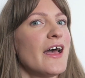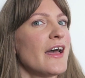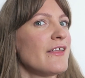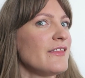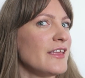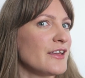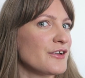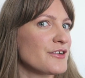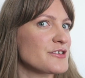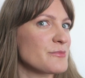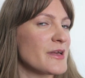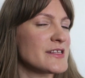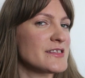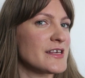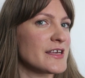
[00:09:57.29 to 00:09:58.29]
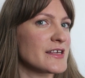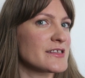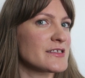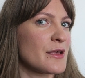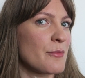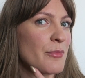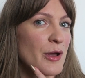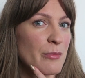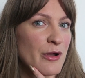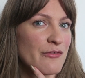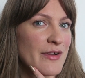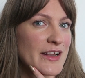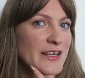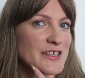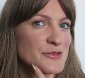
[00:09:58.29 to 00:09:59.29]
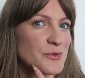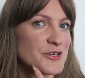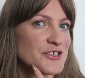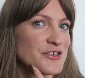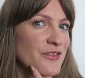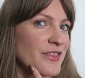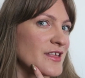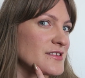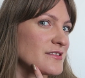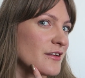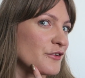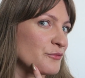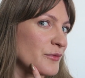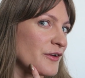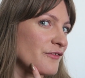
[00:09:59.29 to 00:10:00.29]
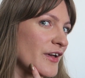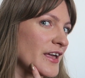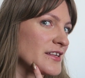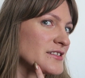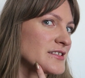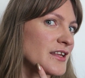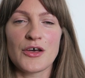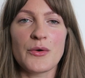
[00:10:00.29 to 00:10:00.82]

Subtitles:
and the IT Cosmetics Bye Redness, which is on this side of my face.